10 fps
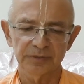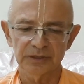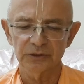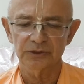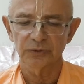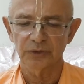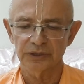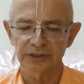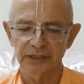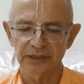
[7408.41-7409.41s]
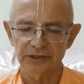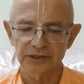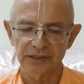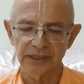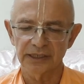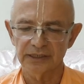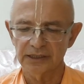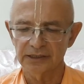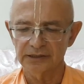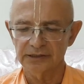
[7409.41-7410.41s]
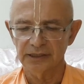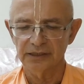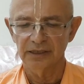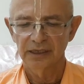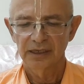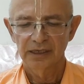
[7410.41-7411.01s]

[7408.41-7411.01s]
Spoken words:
But those who are intelligent, they can understand